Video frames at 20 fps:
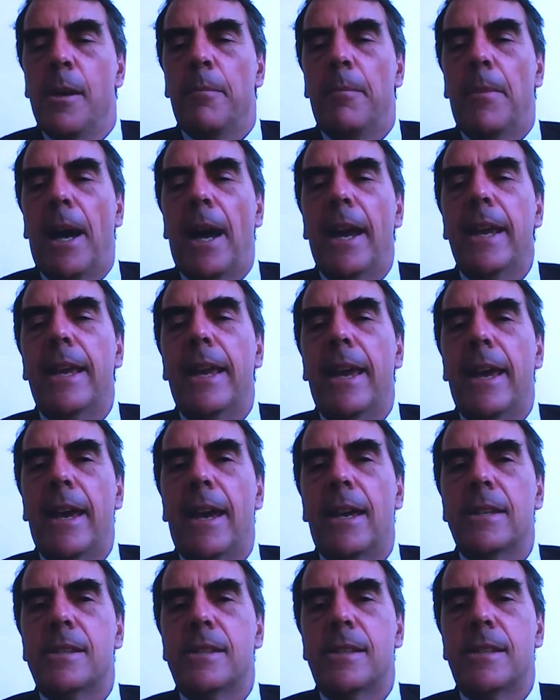My
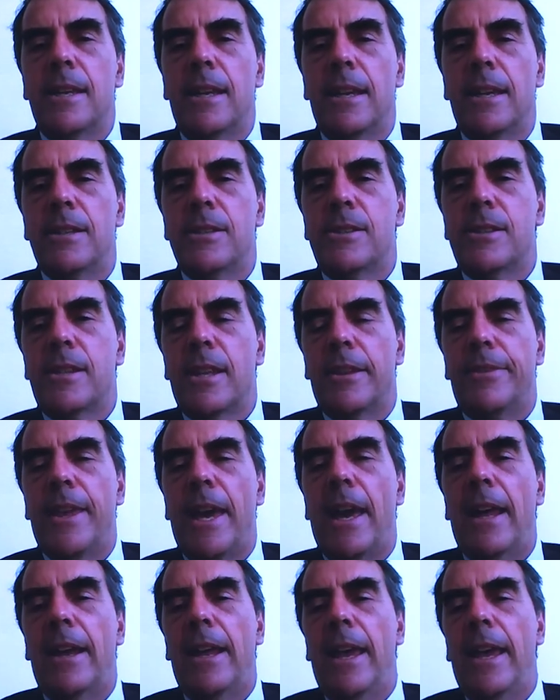guess is
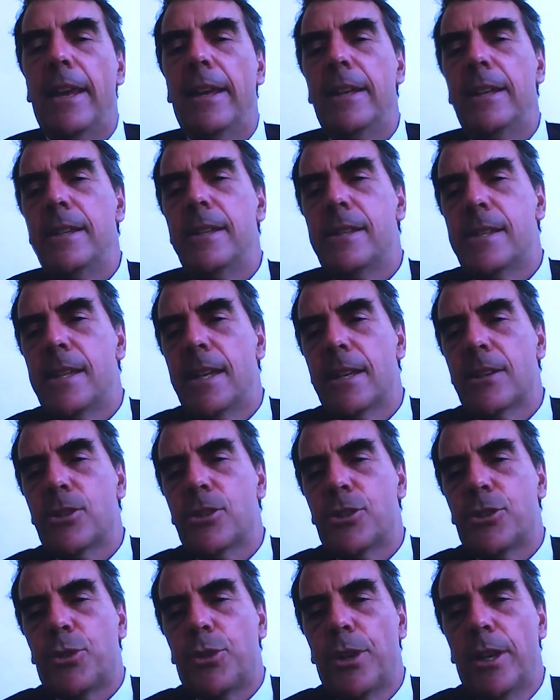that
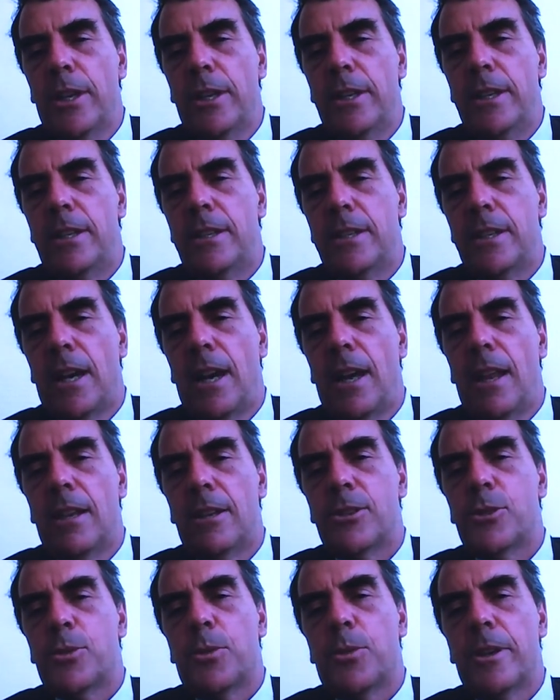$86 trillion
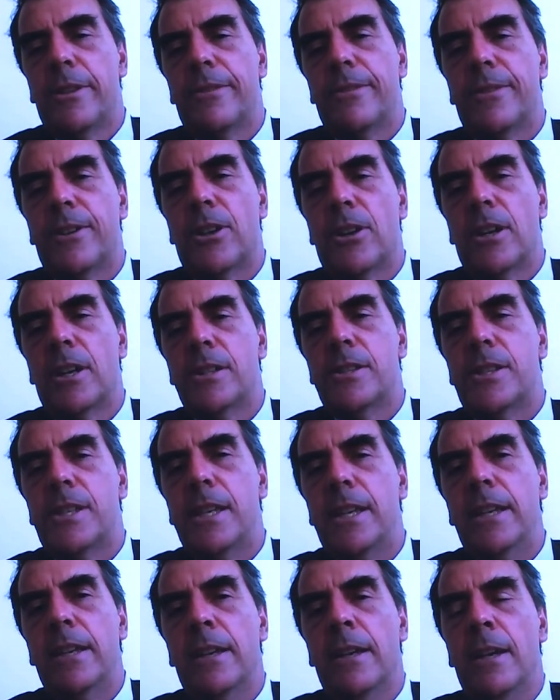worth of
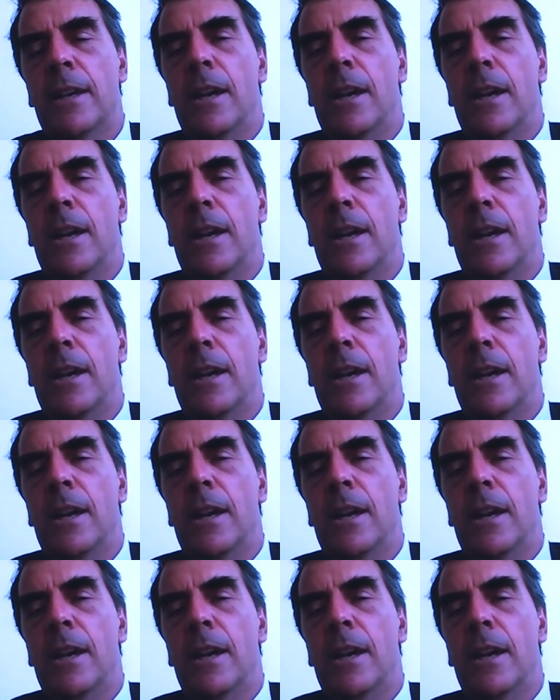currency